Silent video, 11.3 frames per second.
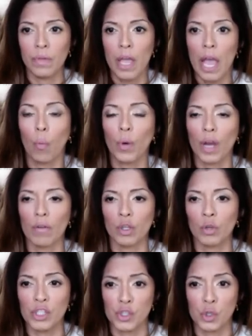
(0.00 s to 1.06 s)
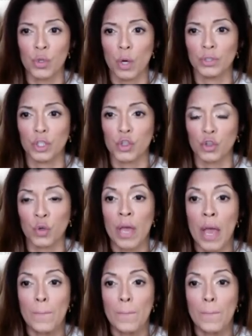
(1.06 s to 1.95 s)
If we are a Christian who knows the truth,